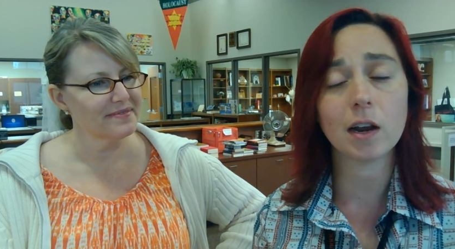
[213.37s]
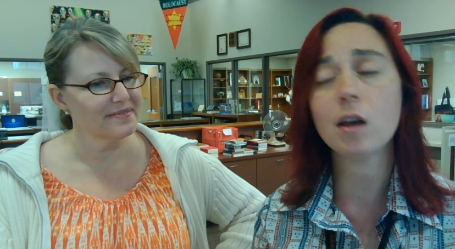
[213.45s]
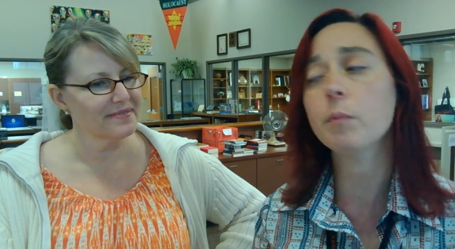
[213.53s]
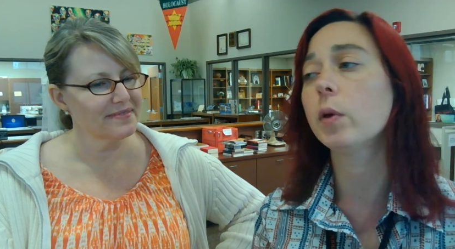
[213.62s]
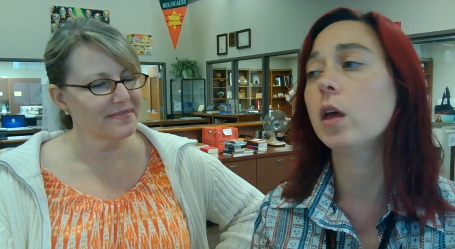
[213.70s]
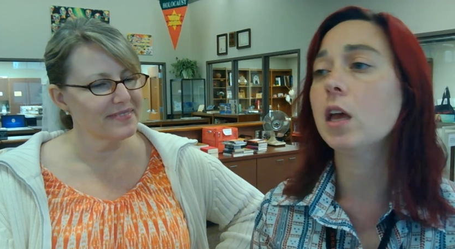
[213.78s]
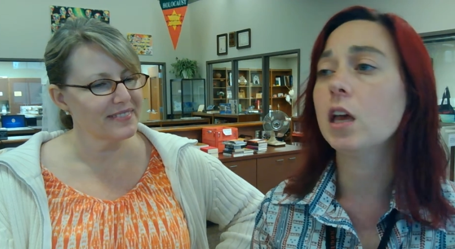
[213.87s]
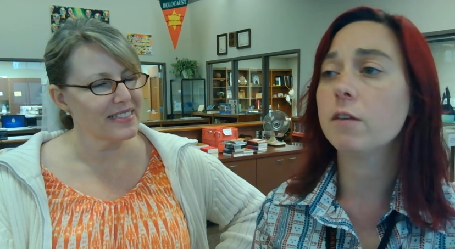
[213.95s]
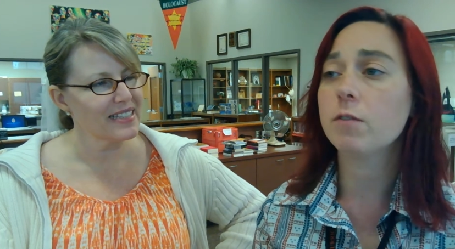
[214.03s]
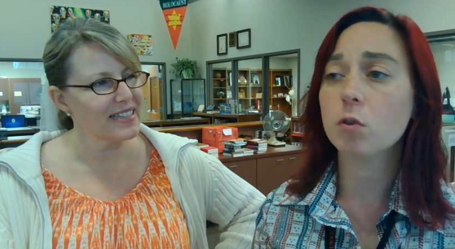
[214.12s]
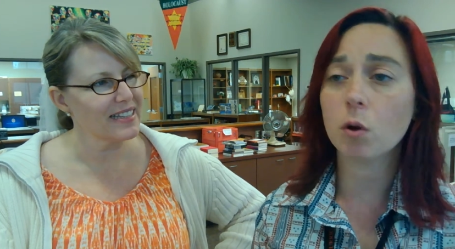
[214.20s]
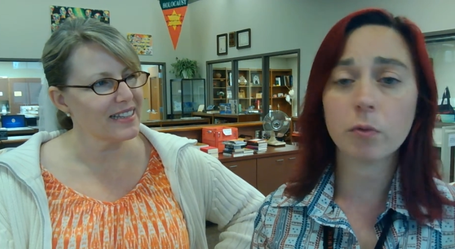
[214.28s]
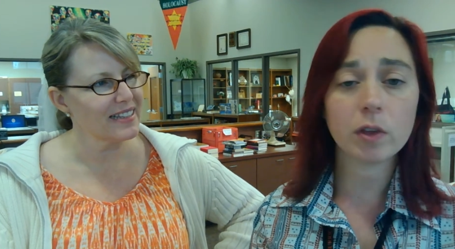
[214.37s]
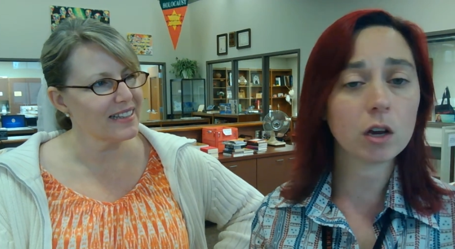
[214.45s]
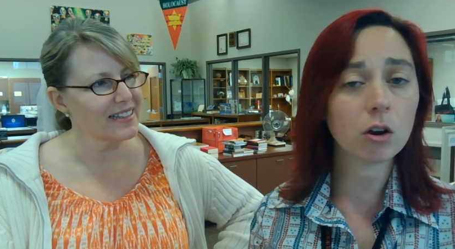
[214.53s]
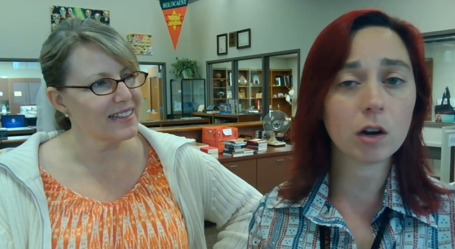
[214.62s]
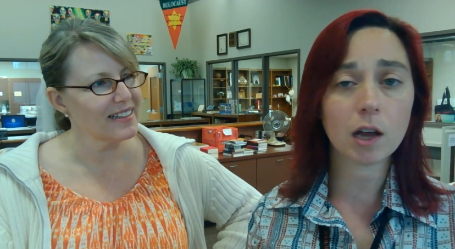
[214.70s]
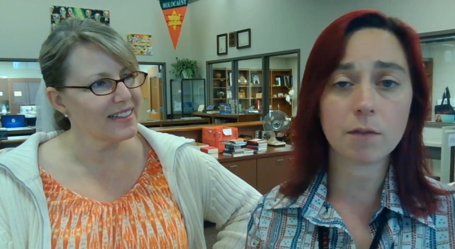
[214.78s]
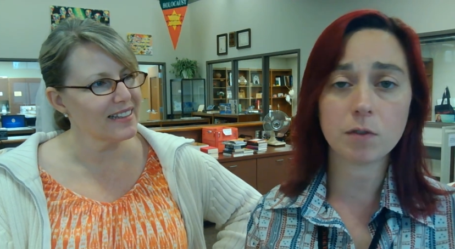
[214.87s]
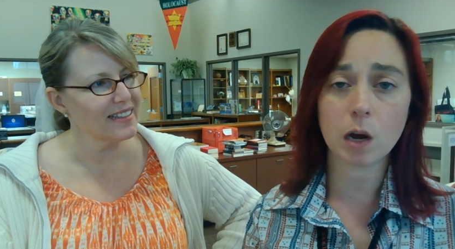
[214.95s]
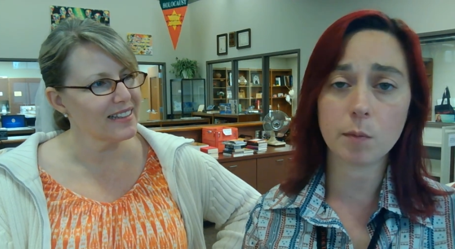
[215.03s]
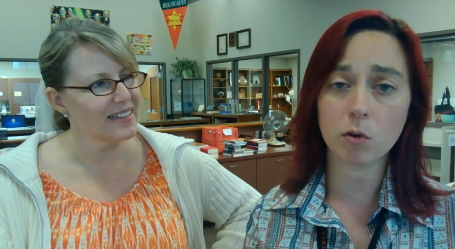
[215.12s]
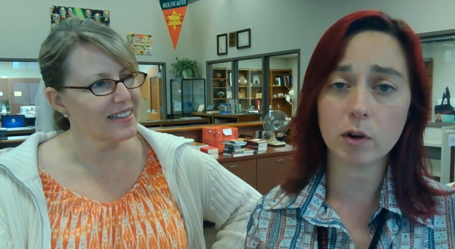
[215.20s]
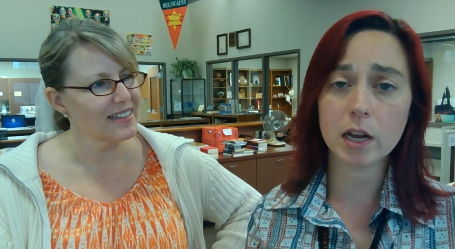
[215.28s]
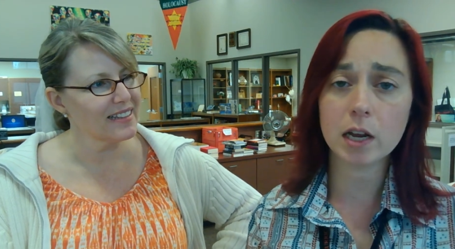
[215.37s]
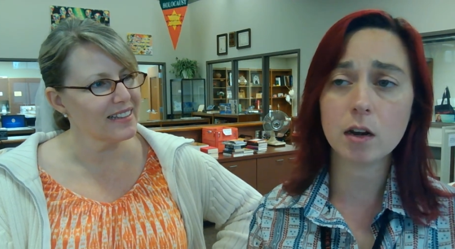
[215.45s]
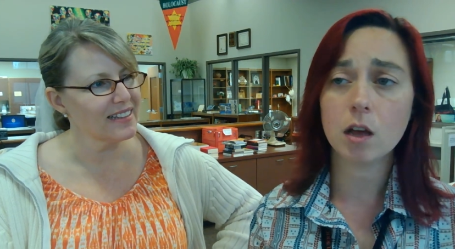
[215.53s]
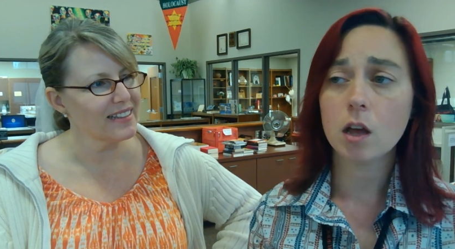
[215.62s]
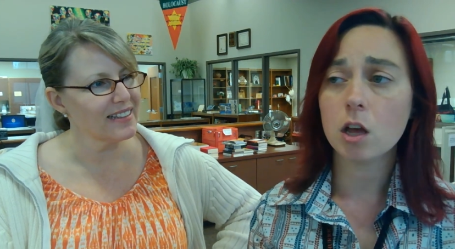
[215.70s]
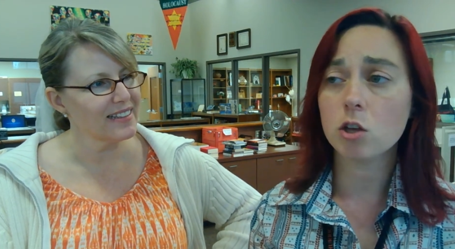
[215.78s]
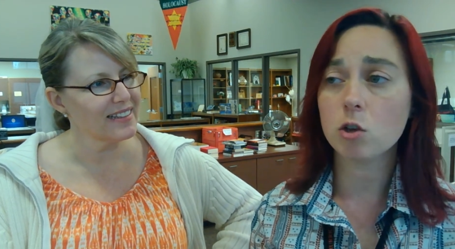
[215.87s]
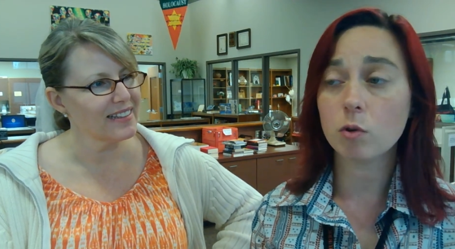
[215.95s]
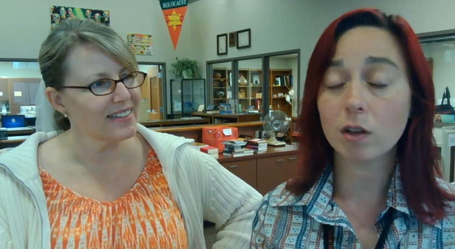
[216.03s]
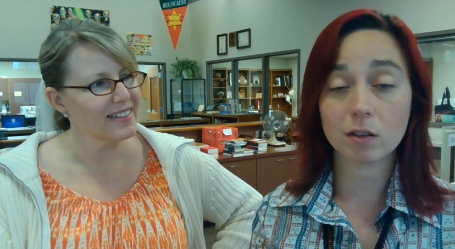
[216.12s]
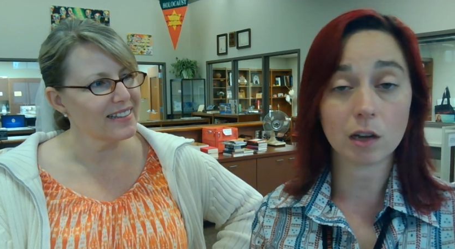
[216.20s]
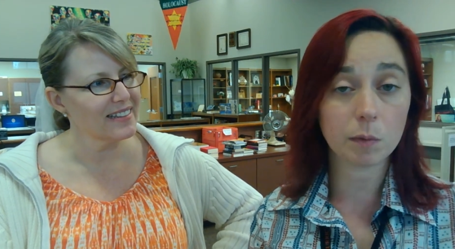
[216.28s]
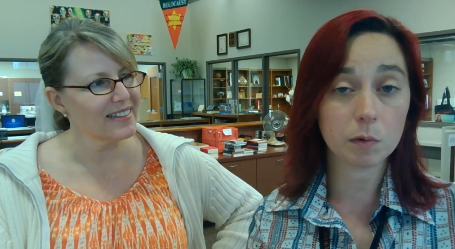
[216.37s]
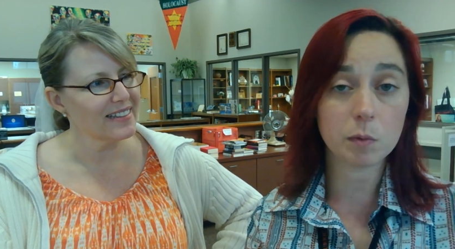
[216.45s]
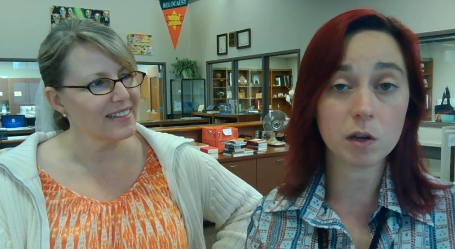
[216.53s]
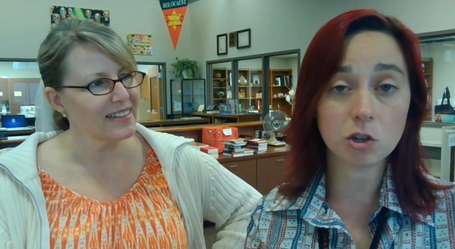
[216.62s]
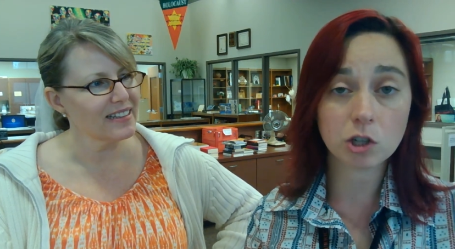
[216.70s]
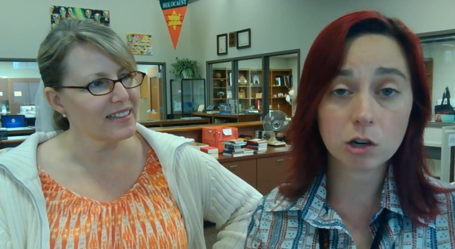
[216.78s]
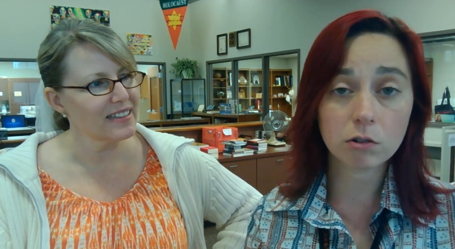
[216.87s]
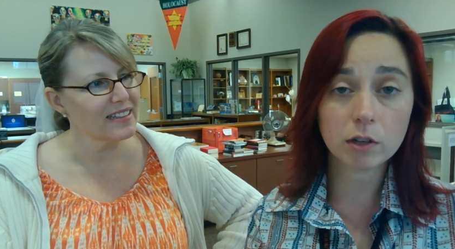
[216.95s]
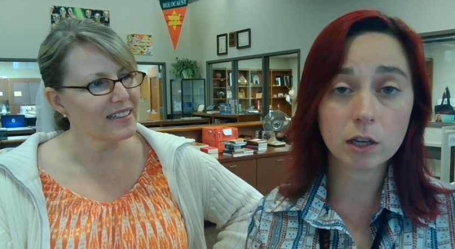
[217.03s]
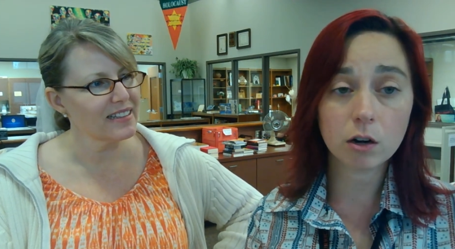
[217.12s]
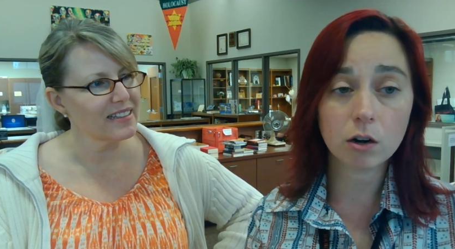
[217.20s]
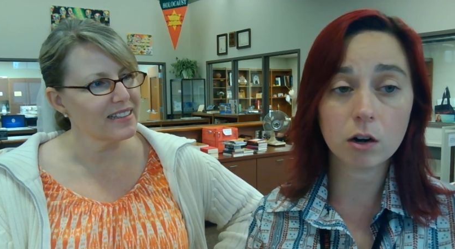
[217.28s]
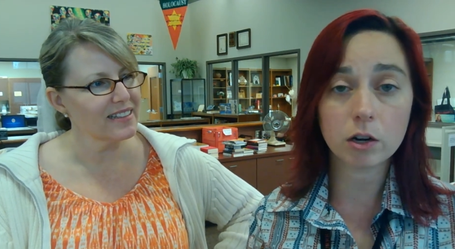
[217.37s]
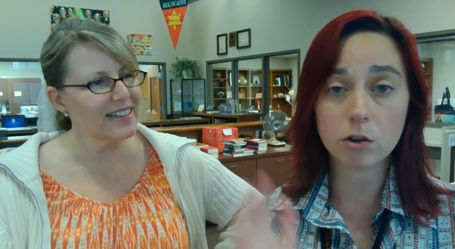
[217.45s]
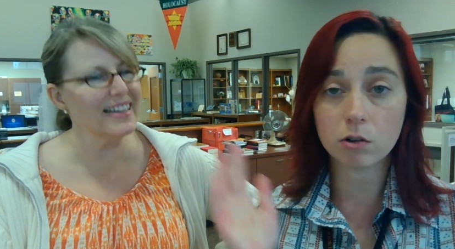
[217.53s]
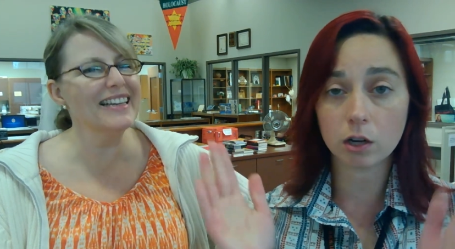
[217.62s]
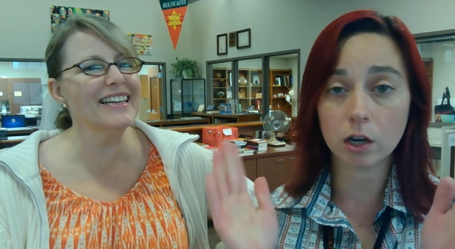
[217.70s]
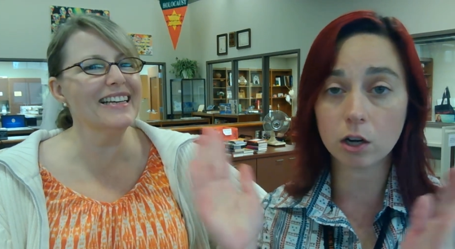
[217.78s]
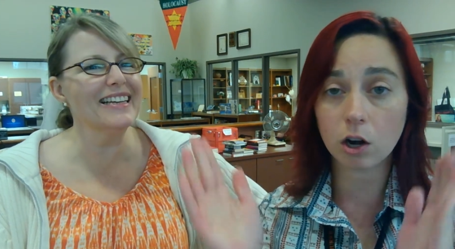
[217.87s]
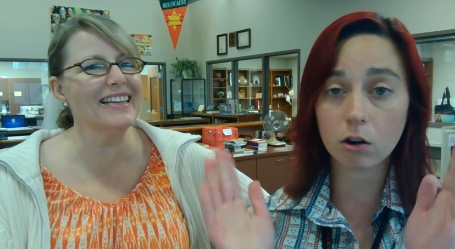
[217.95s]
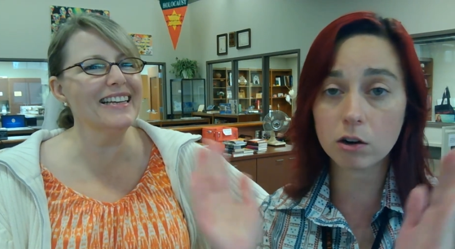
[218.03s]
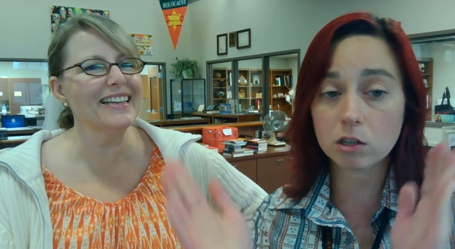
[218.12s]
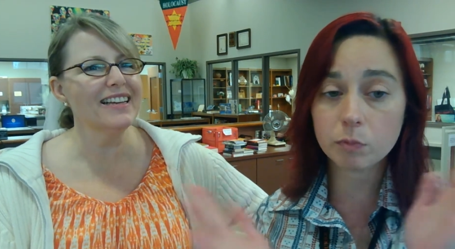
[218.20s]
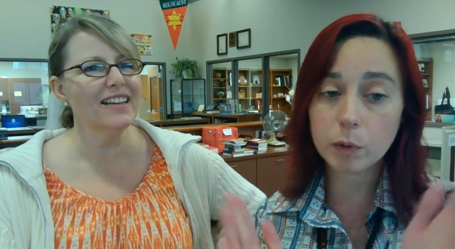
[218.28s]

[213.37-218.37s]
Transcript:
Speaker 1: up. If you don't think you're going to have time to read, you can sign up to be a cheerleader, and you can encourage